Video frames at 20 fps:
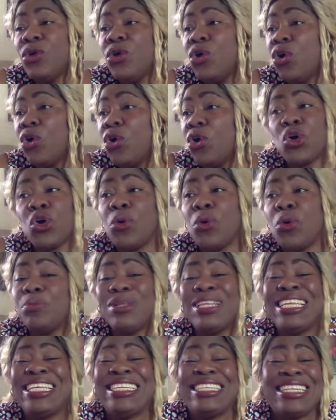or
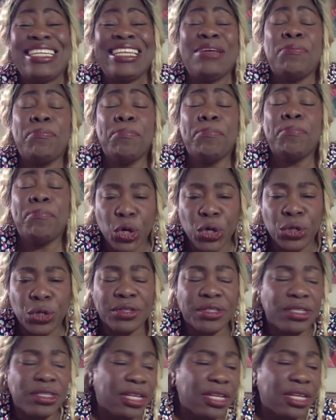completely
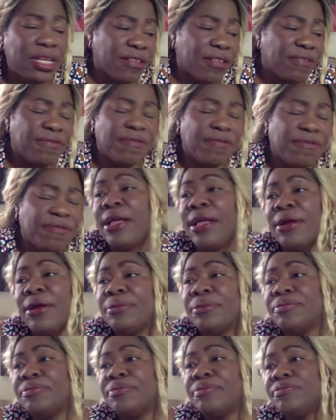burnt in the fire.
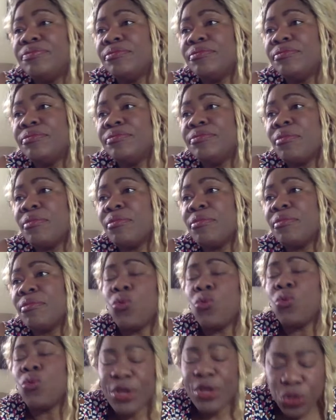
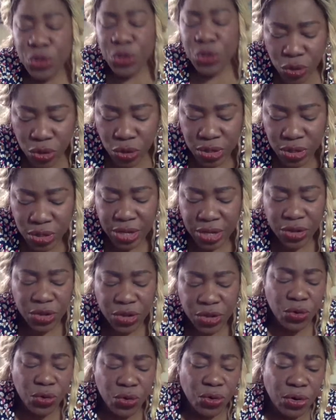When you look at
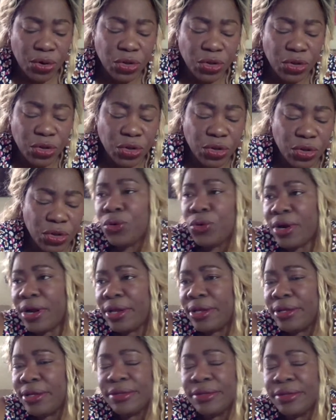your
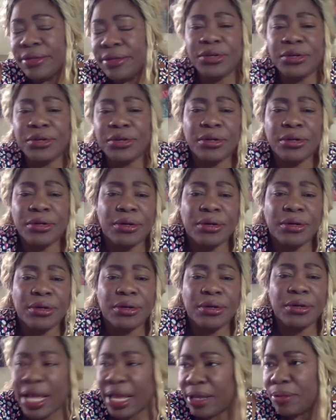Torah, your
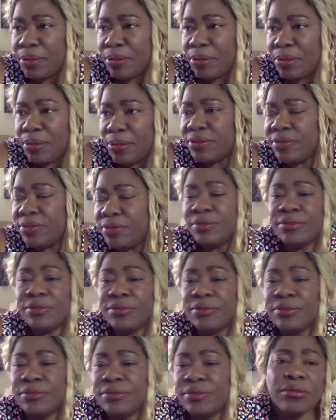Bible,
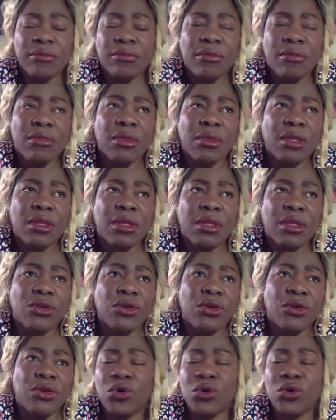
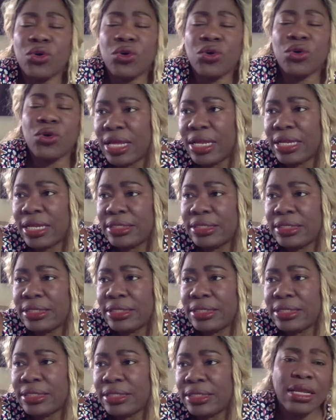your Quran,
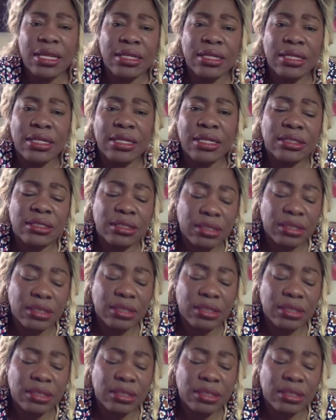and